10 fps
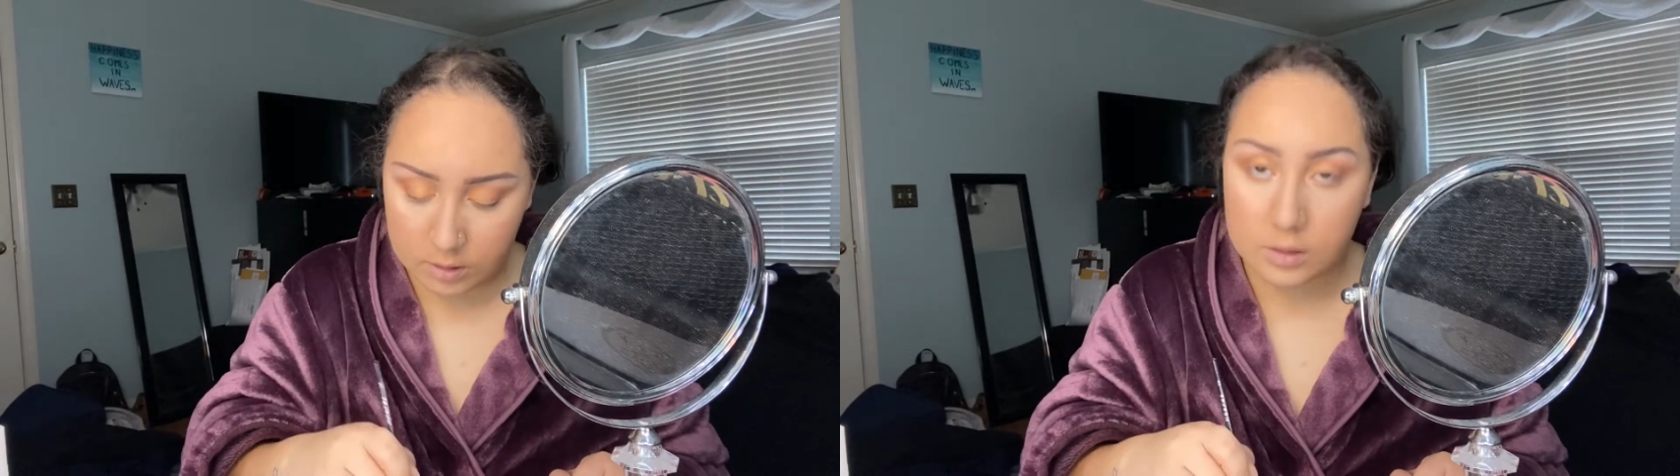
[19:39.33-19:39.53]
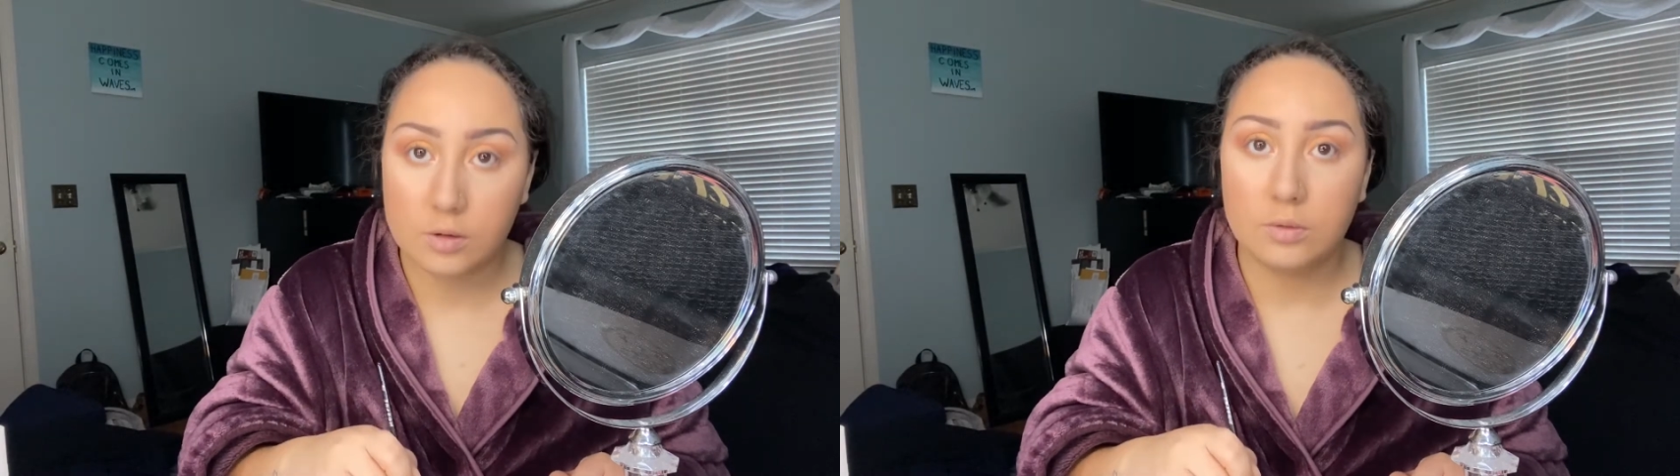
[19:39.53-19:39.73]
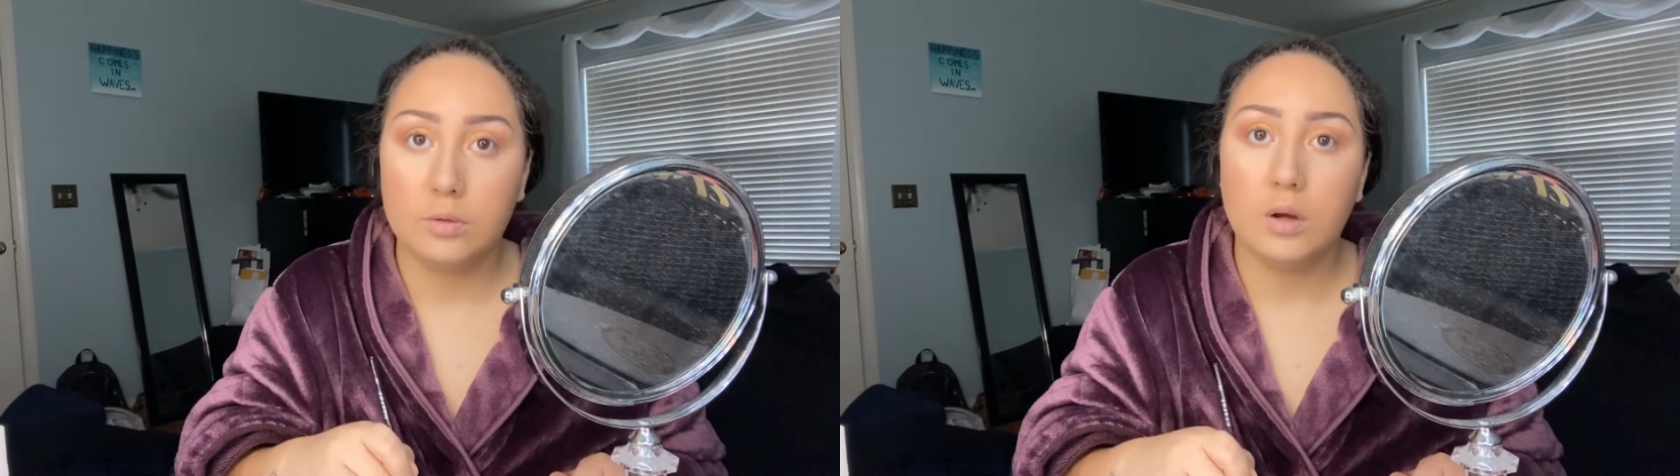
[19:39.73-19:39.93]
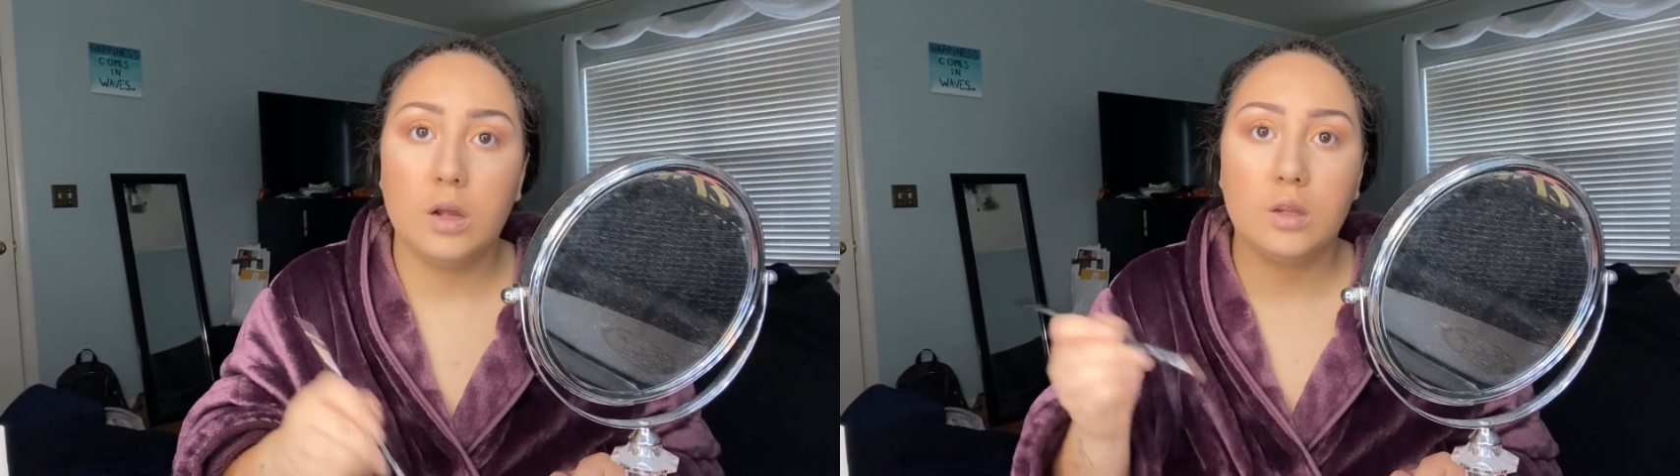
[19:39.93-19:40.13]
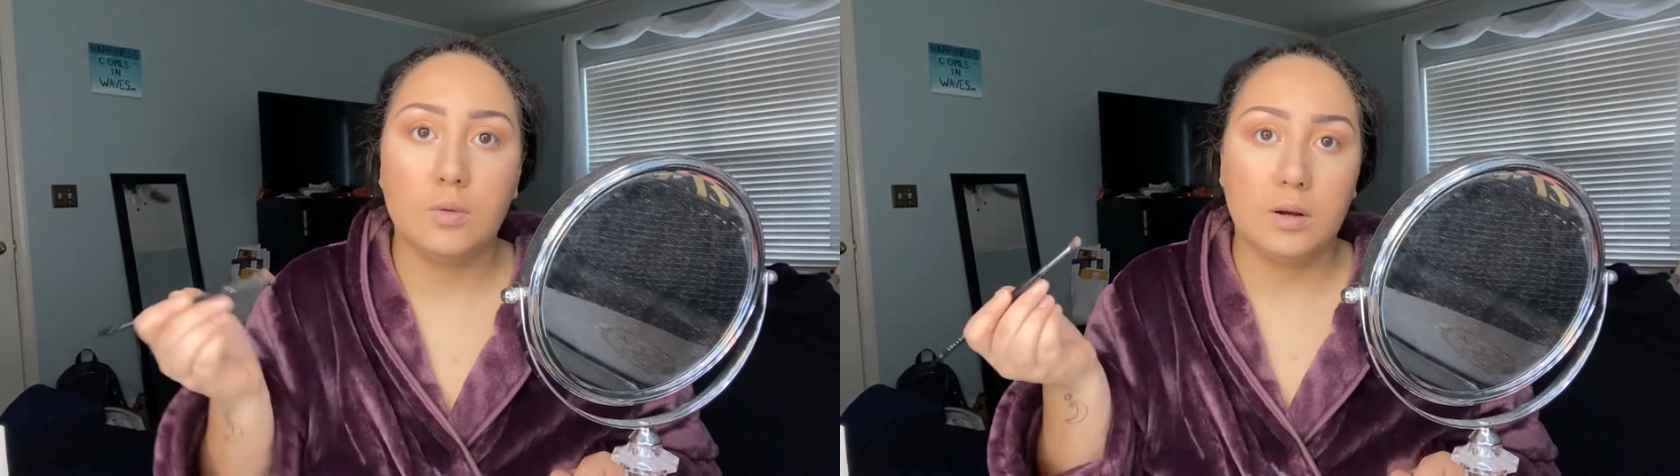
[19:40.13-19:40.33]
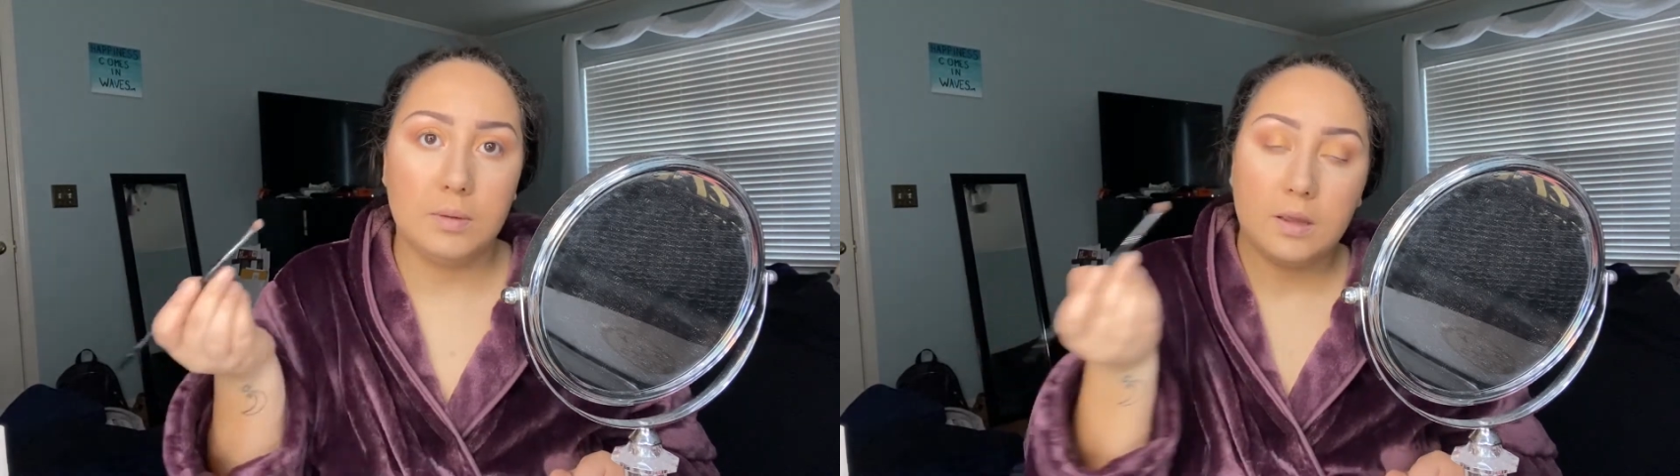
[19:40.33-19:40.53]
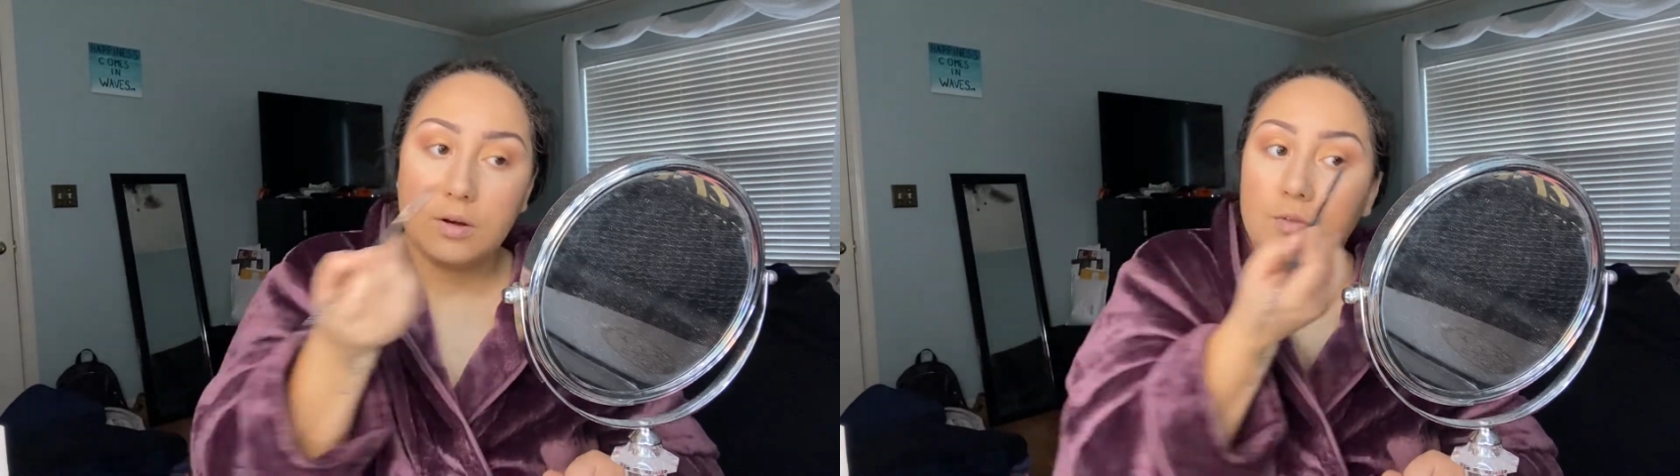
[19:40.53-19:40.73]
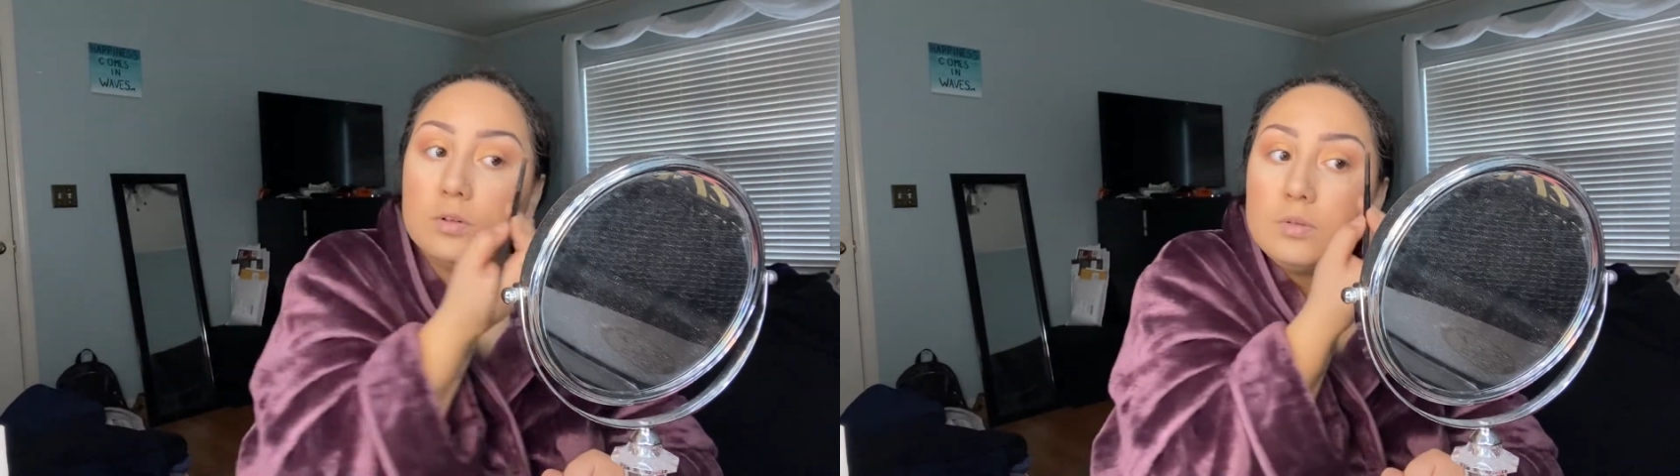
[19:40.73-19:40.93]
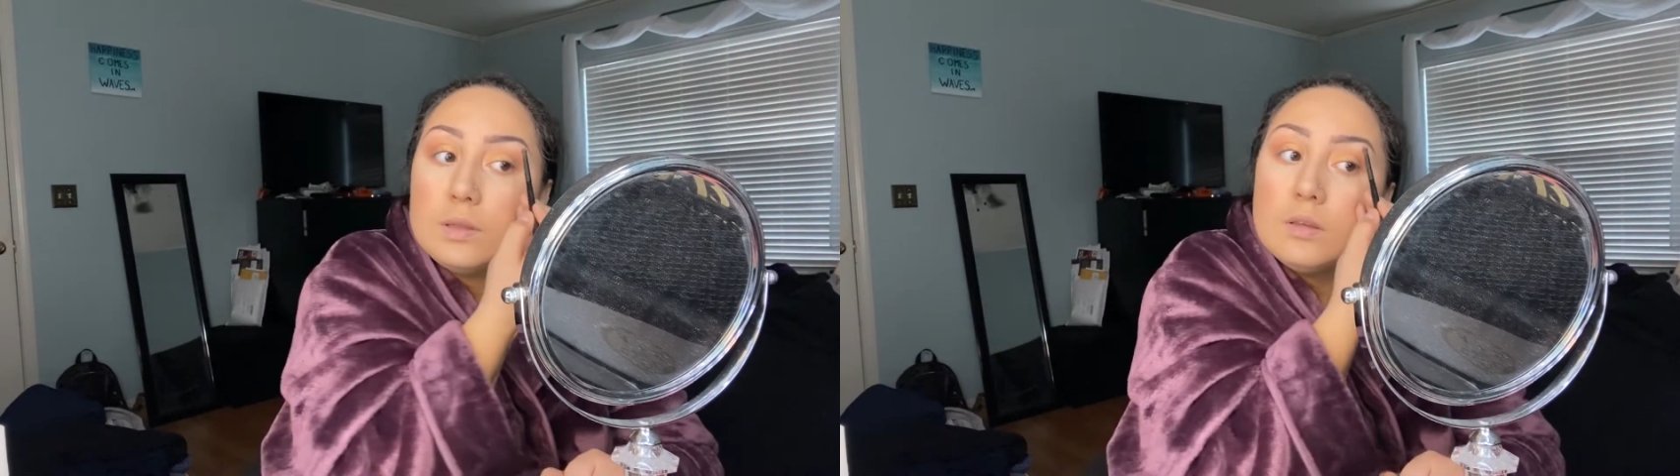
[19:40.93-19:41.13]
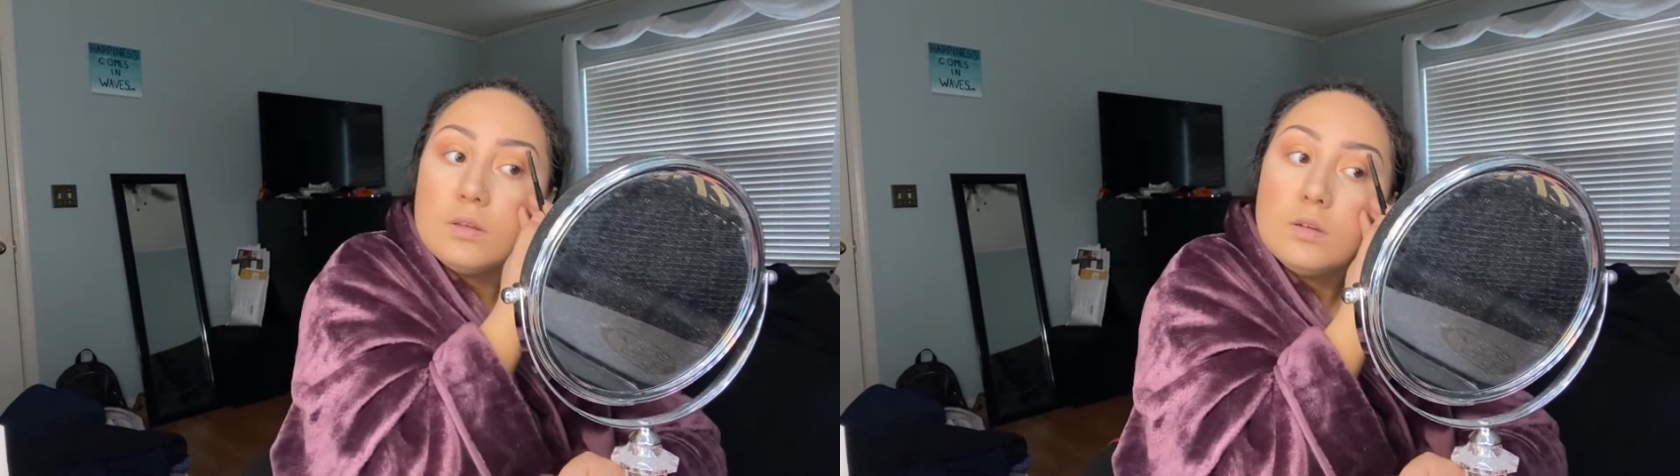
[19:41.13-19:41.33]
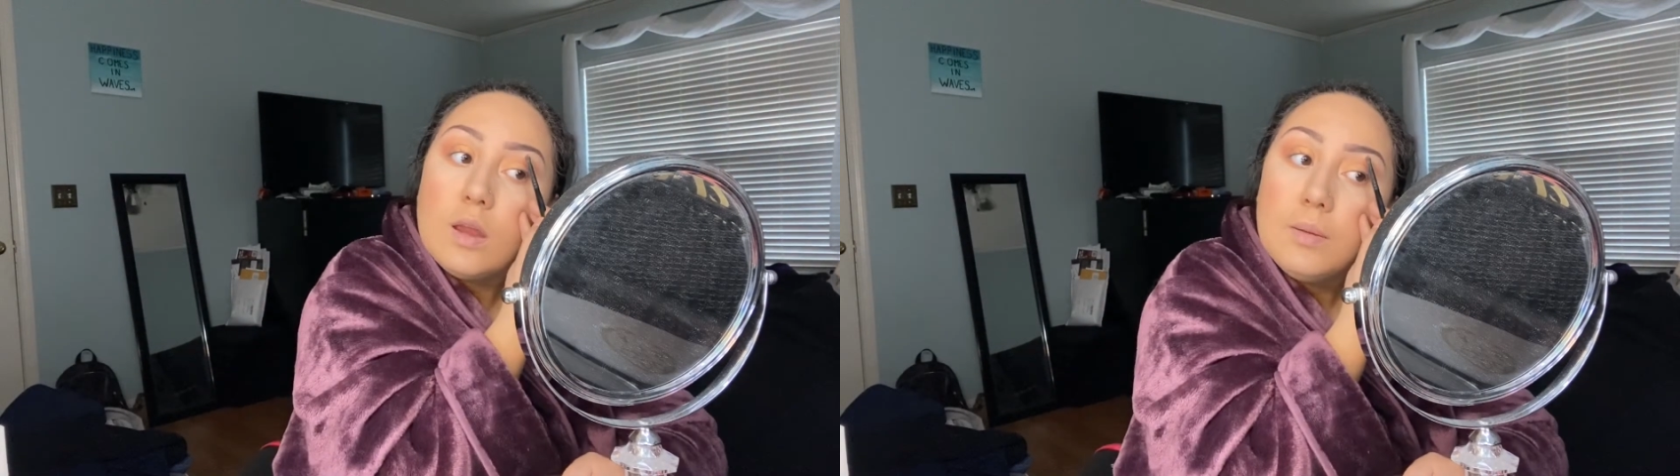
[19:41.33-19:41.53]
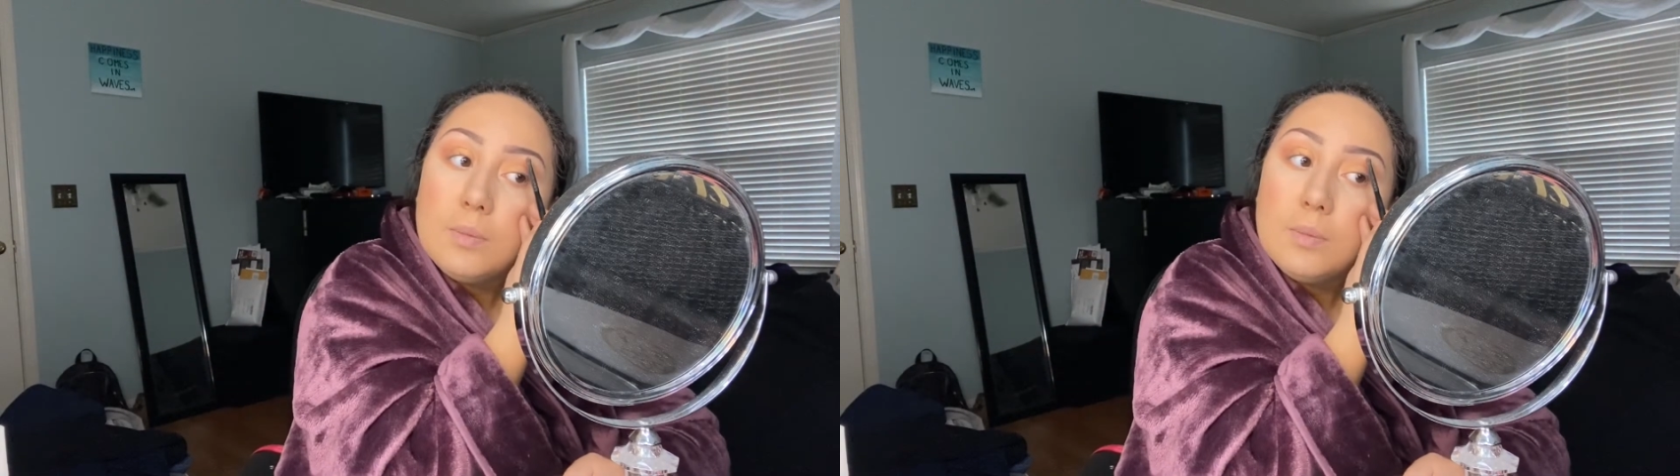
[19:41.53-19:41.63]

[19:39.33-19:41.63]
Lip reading: so you wanna be careful doing this step